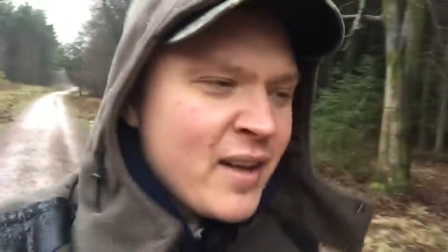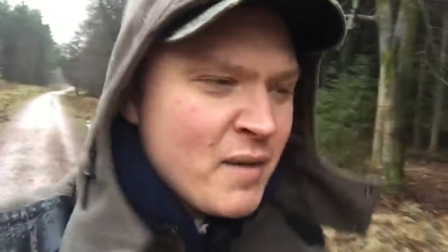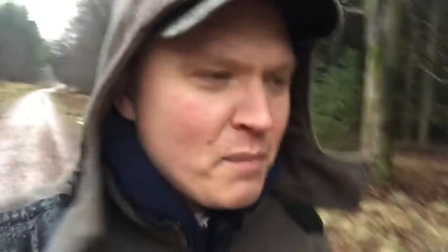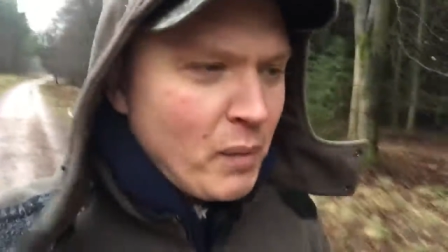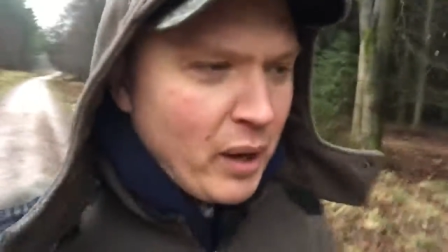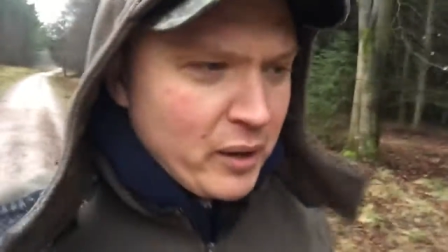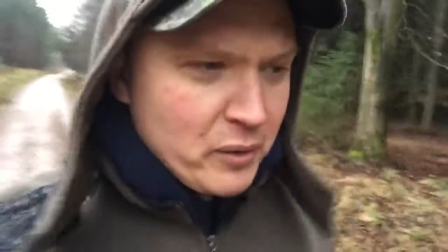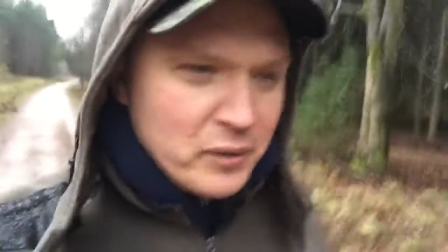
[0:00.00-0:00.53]

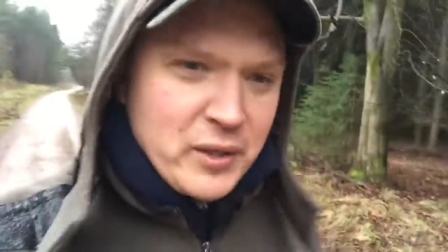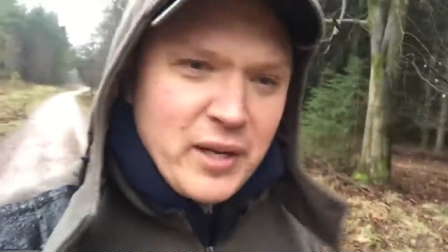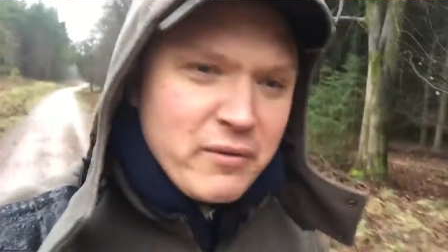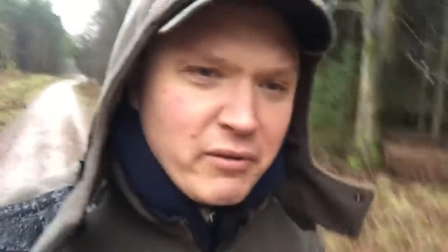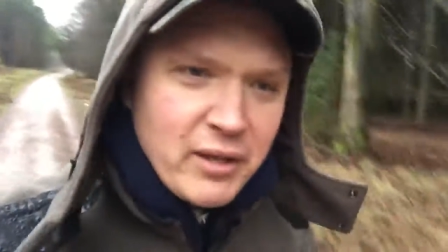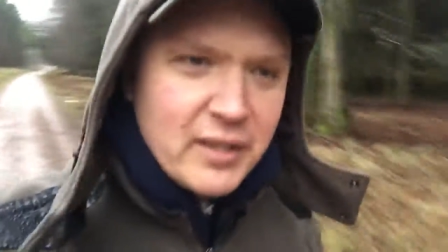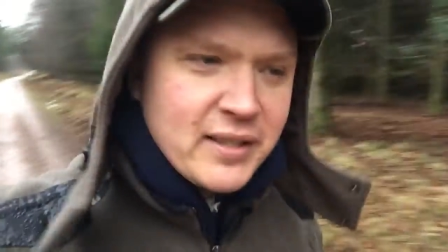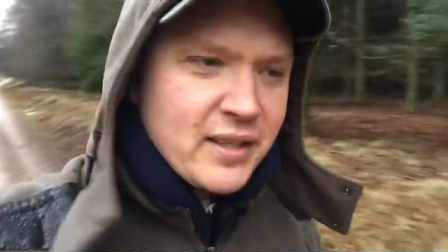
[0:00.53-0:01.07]
mile she
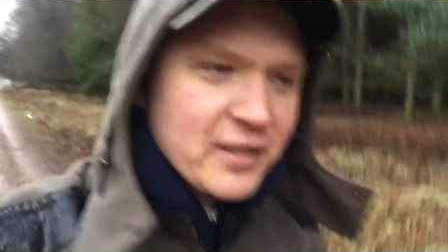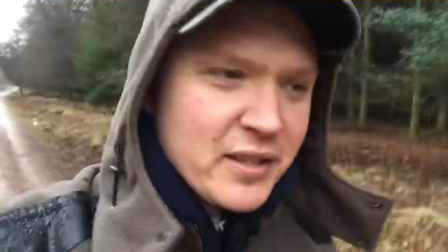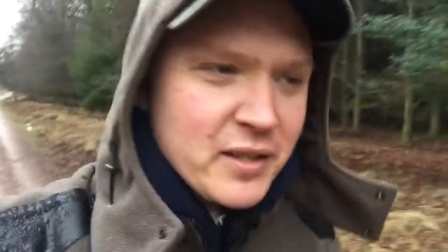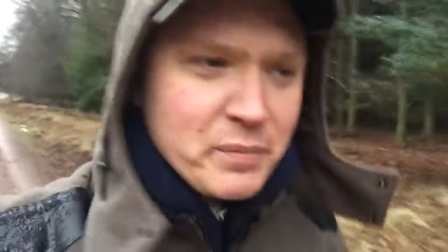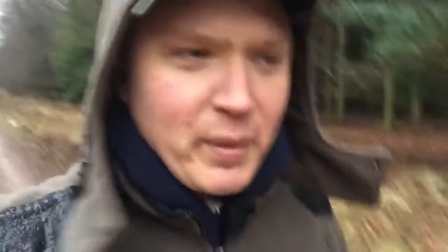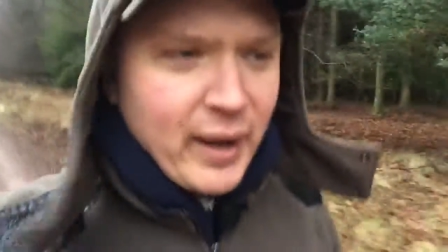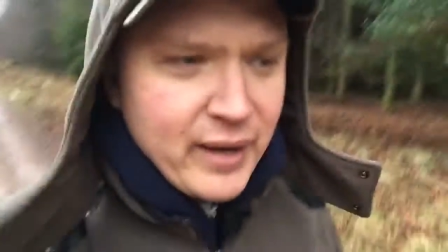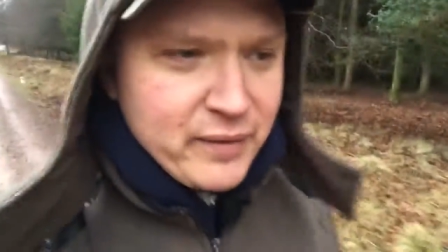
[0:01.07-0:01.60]
runs because she's
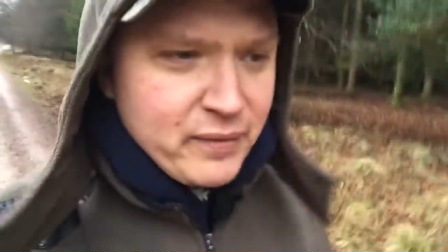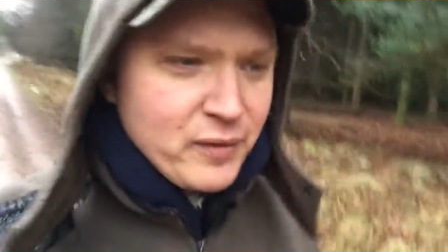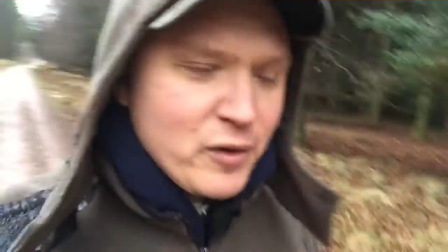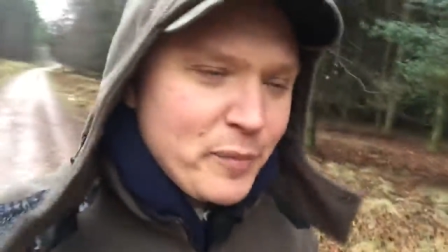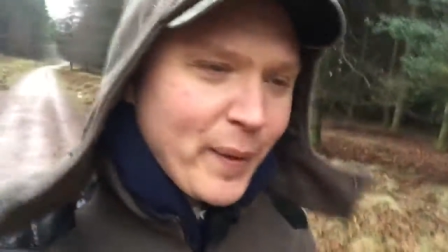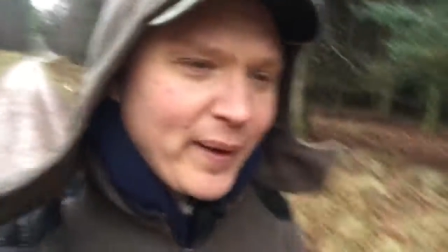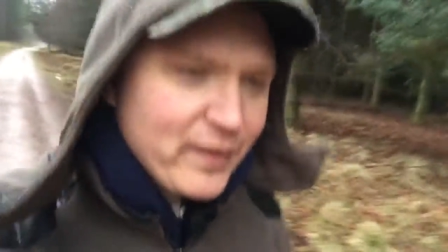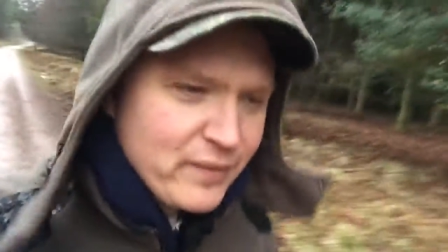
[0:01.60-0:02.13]
back and
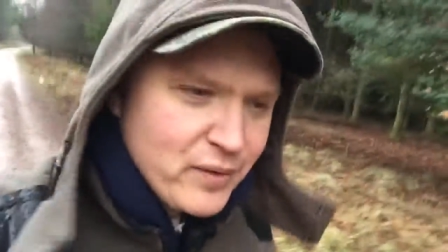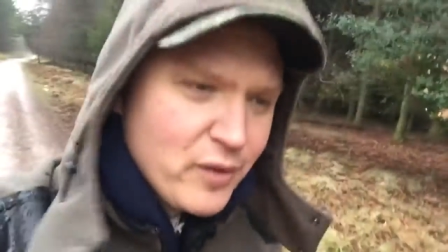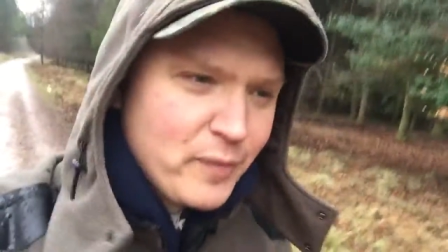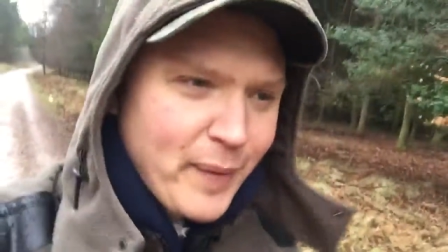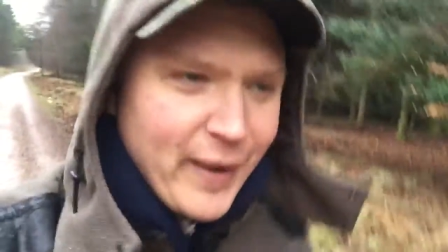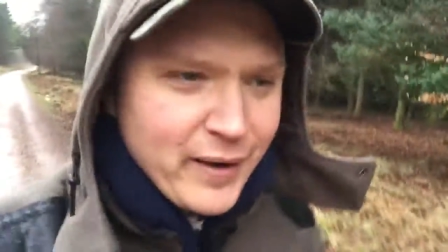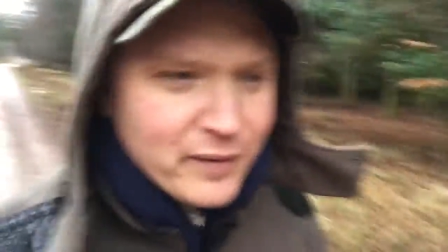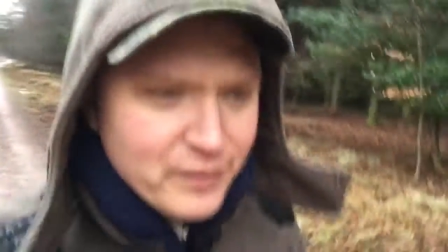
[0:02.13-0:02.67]
forth, back and forth,
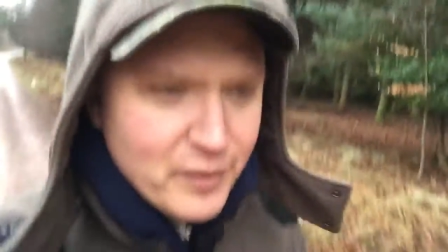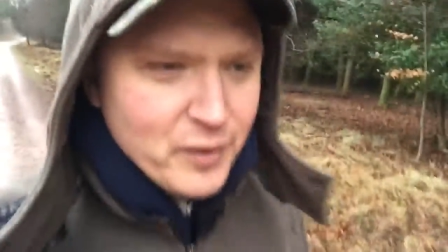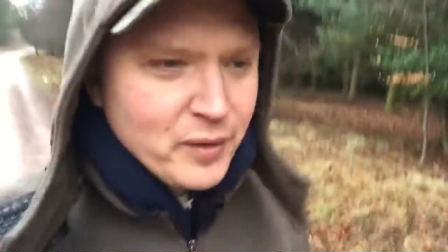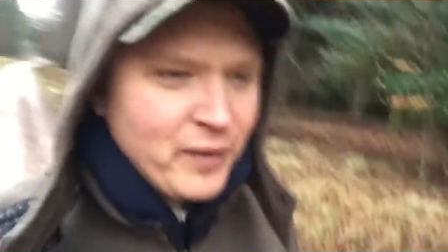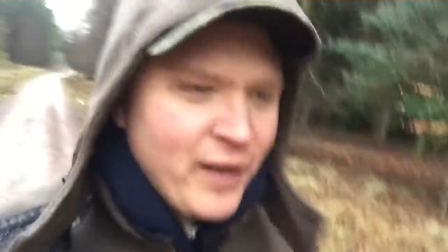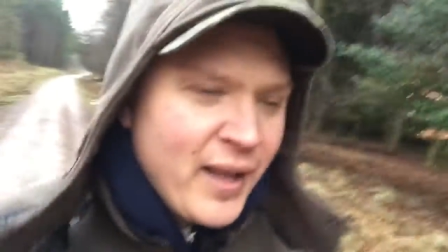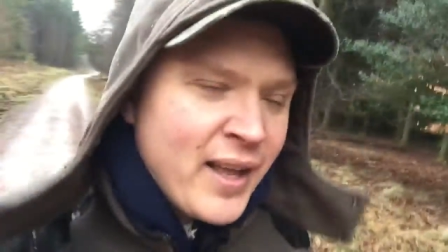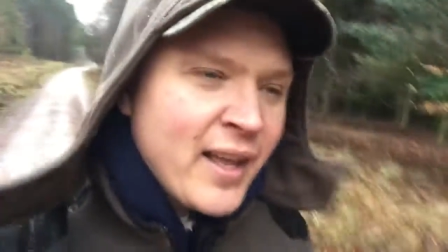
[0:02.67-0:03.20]
back and forth.